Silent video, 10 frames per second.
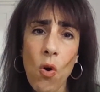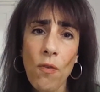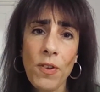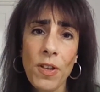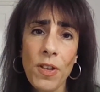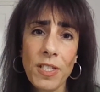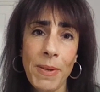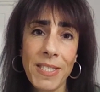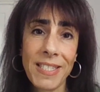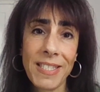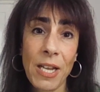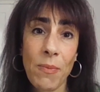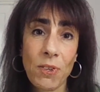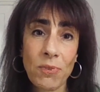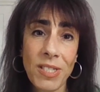It's more obvious maybe
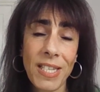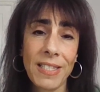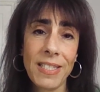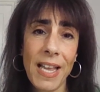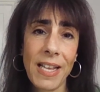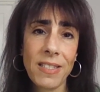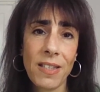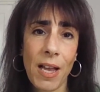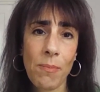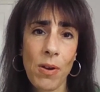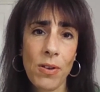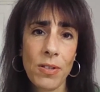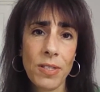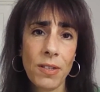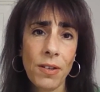to see when you're standing next to
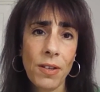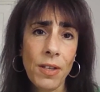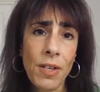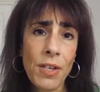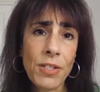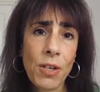that person.